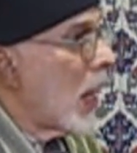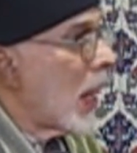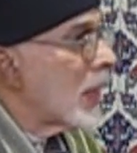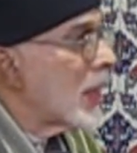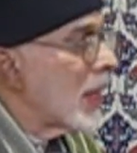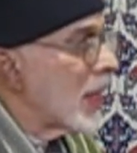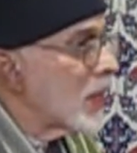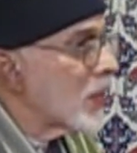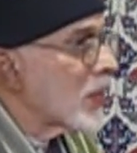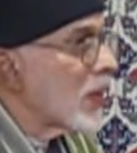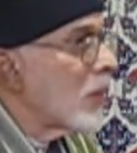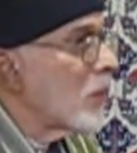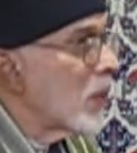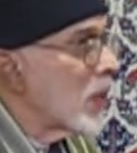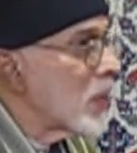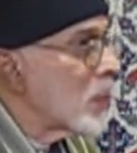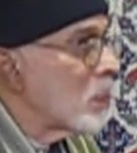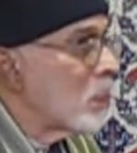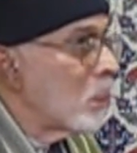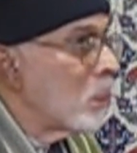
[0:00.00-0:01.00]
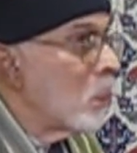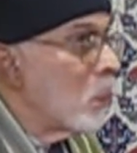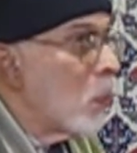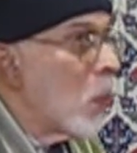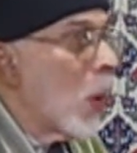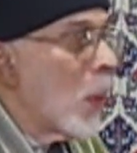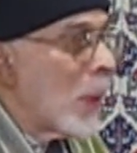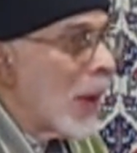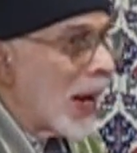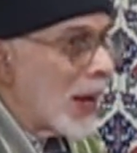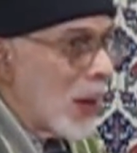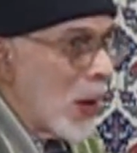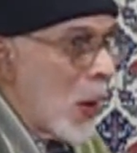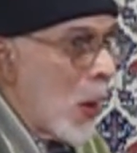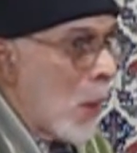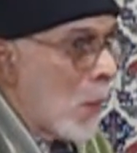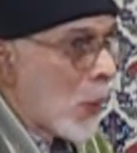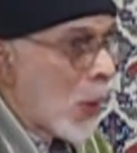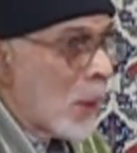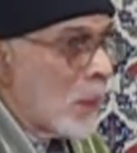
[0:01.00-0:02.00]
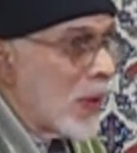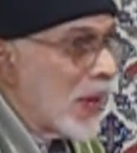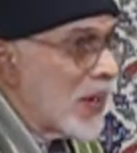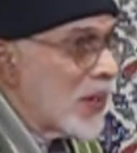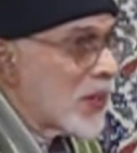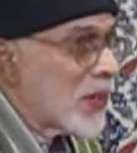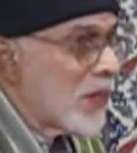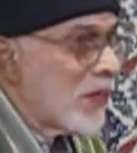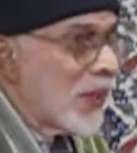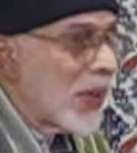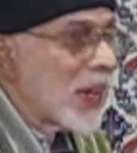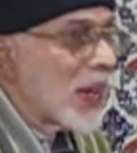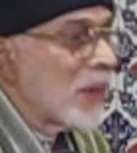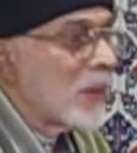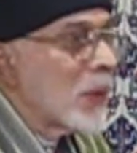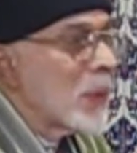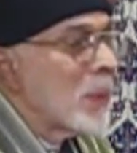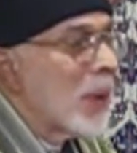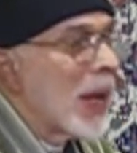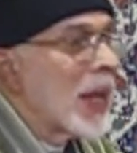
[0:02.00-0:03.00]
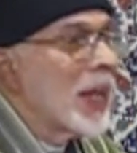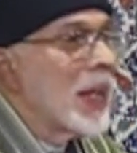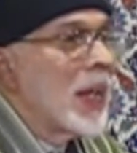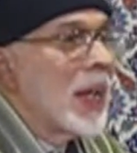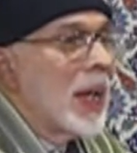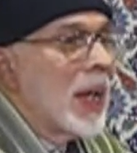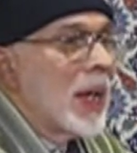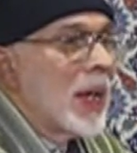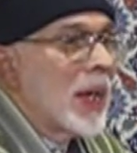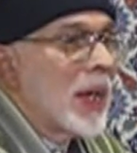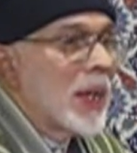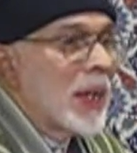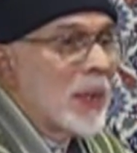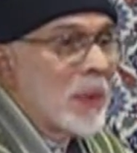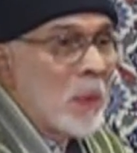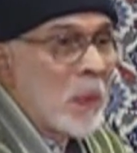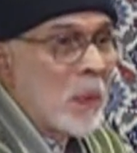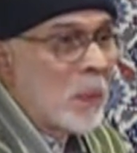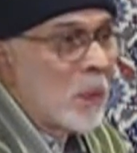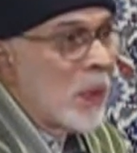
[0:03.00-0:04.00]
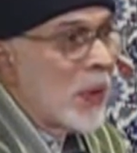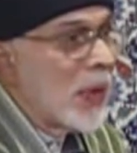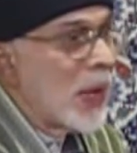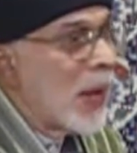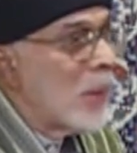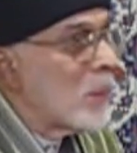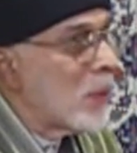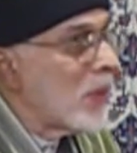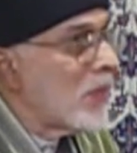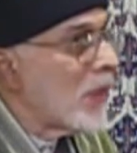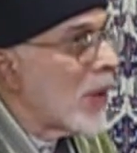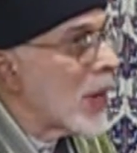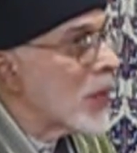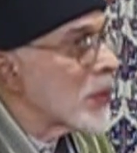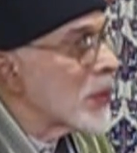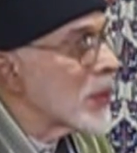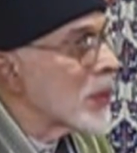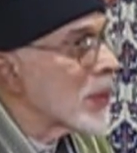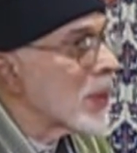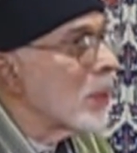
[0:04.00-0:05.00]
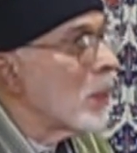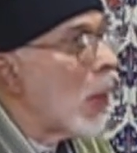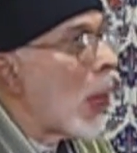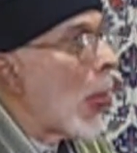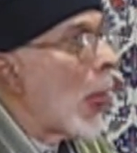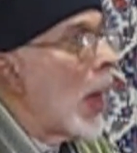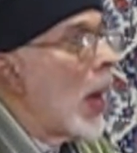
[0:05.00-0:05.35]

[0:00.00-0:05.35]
I think it's someone's mobile probably interfering with my amplifier system.